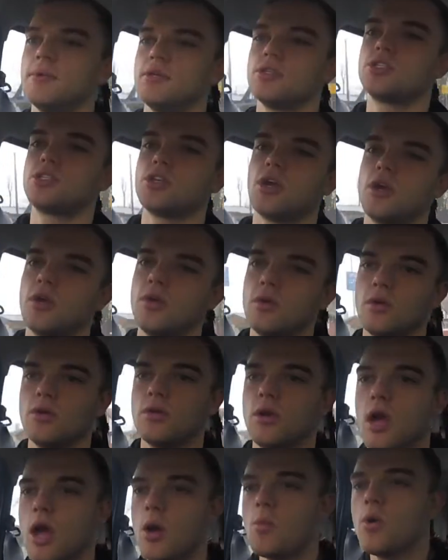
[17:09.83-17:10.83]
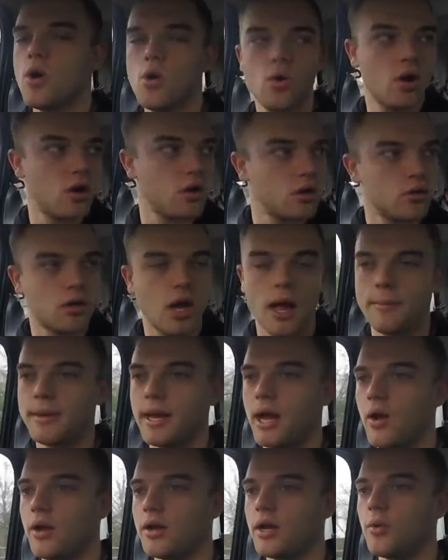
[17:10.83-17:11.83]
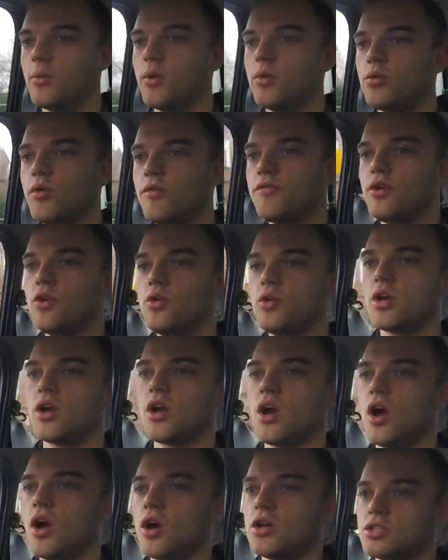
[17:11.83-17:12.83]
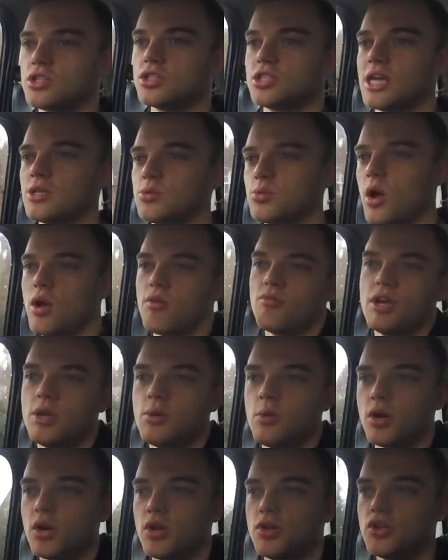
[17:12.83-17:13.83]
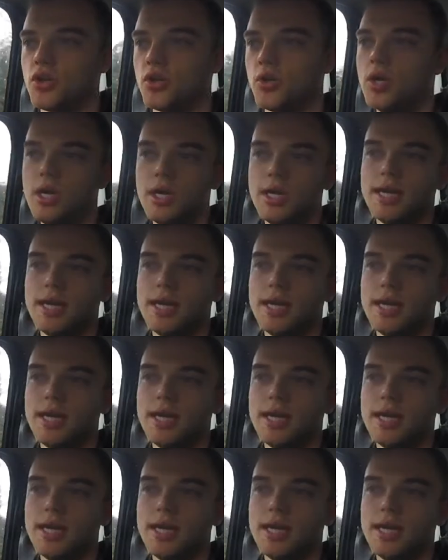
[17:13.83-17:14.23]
So I will come out and I will review the cars, because that's what I really want to do.